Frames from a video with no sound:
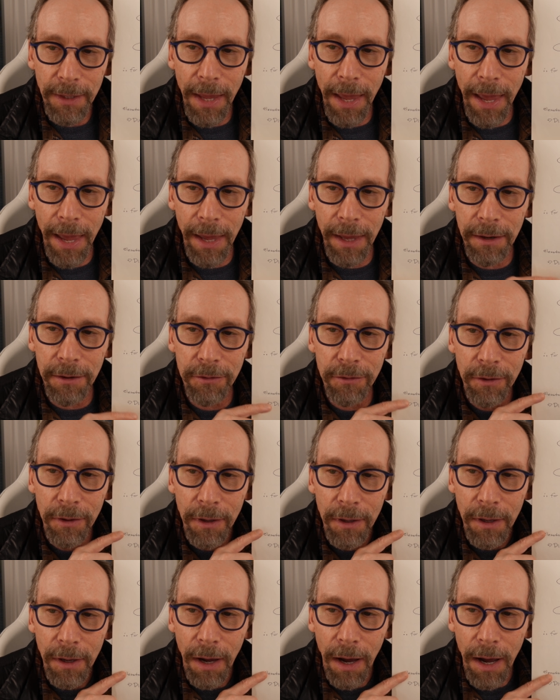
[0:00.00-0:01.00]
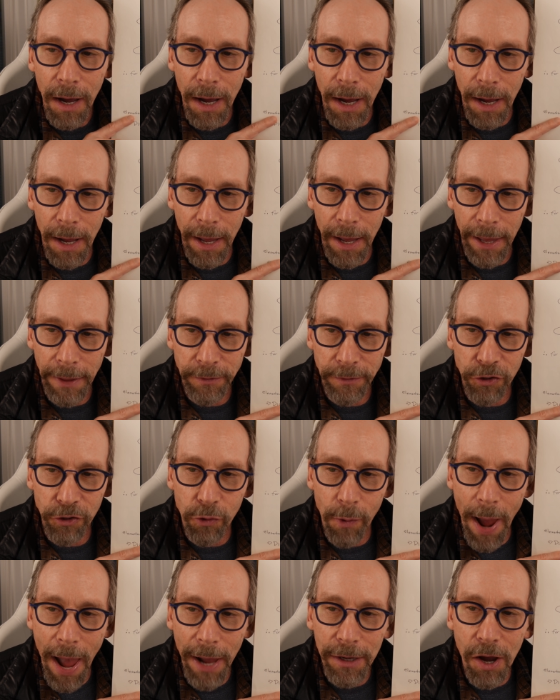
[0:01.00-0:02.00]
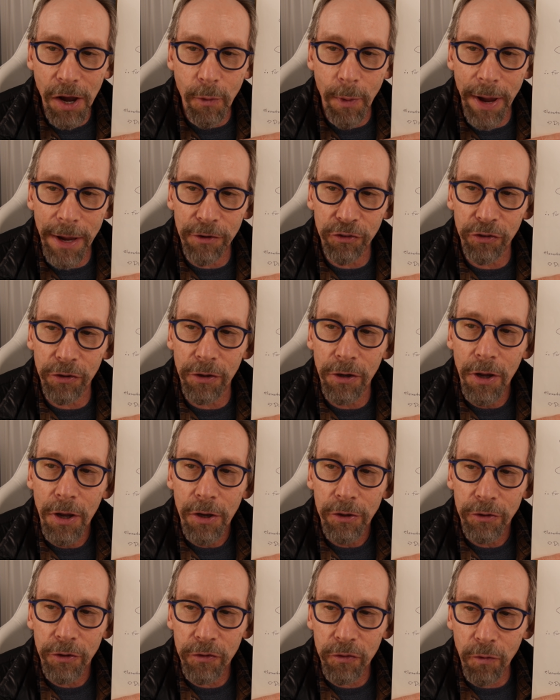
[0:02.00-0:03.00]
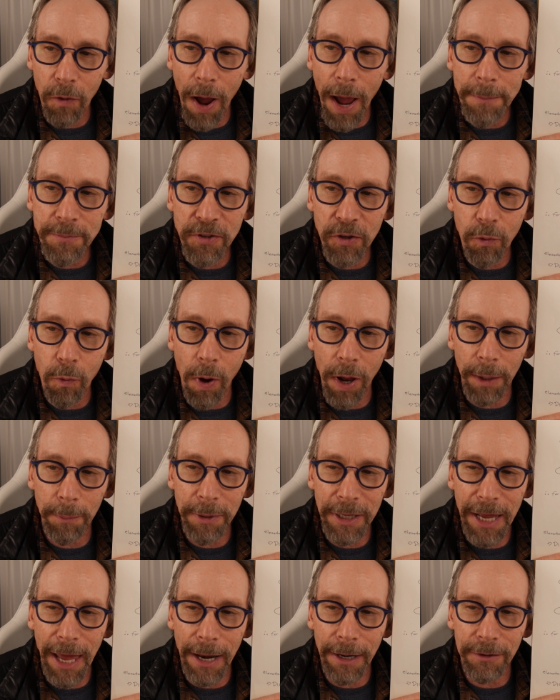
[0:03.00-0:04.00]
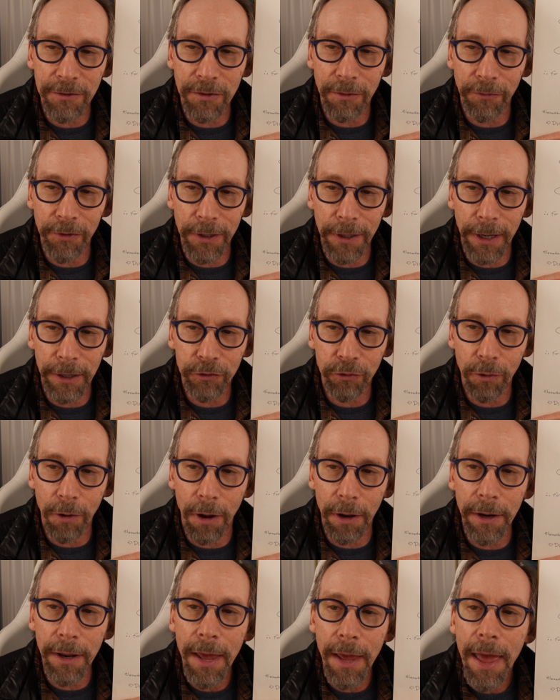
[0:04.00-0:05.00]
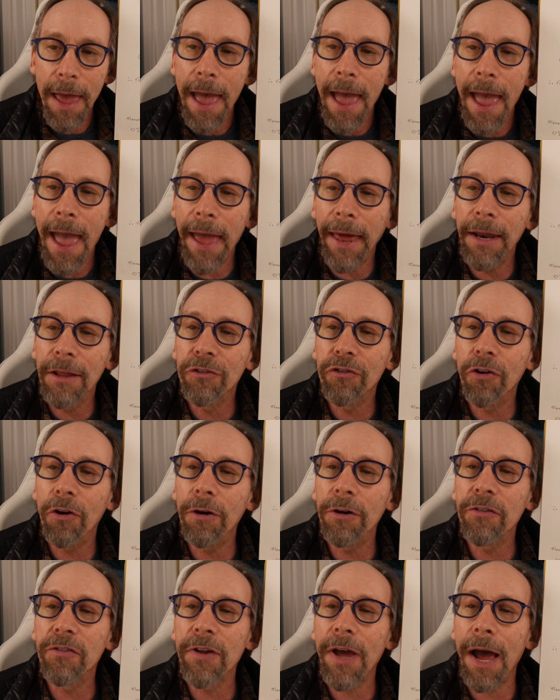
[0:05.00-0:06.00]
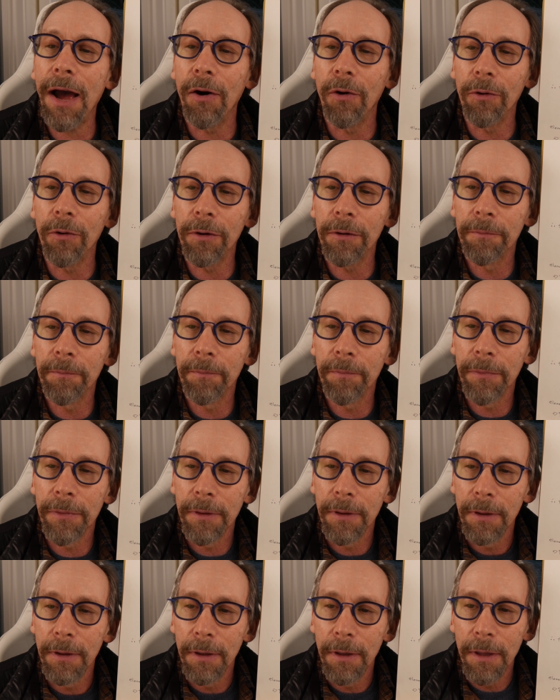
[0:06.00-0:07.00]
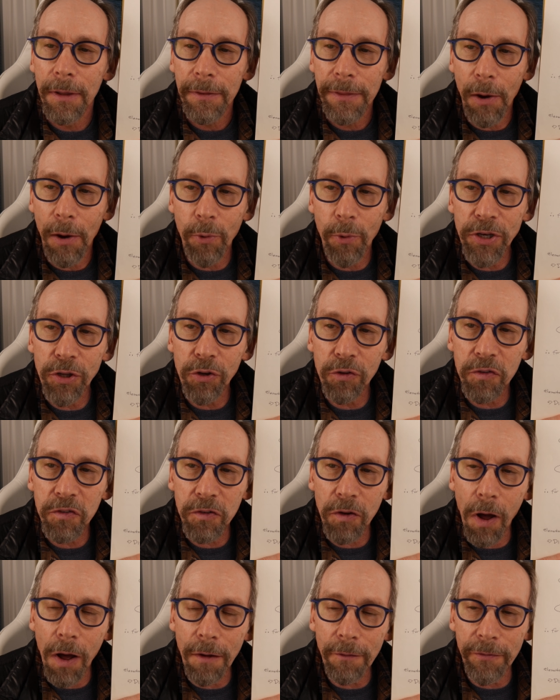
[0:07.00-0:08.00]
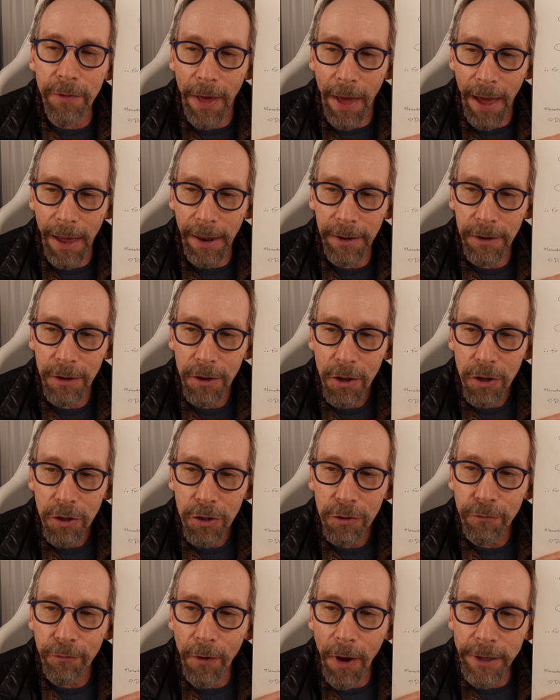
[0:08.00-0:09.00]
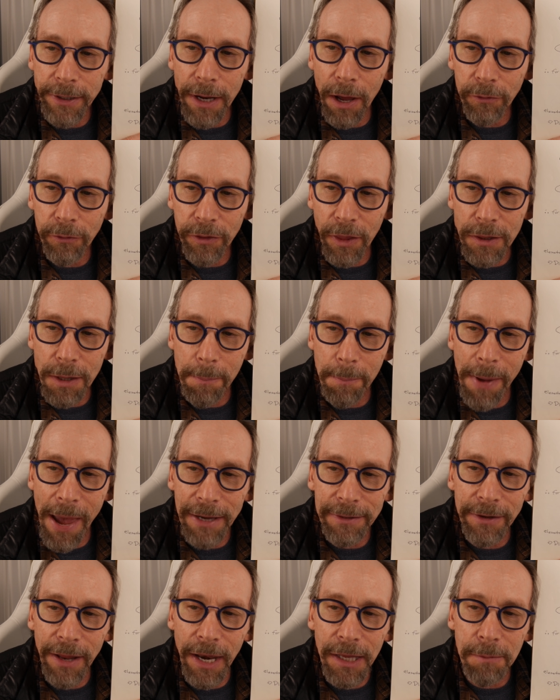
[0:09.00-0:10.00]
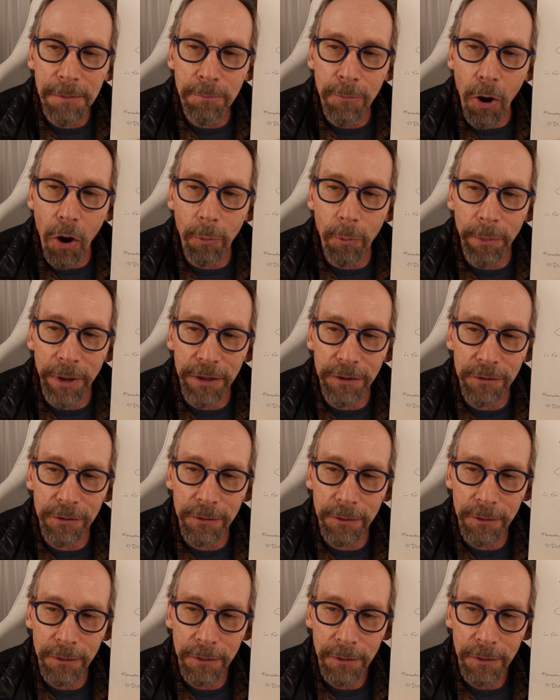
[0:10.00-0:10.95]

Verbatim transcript: And the Dirac equation describes the quantum mechanics of an electron. And it turns out that when you solve that, you find out that the magnetic moment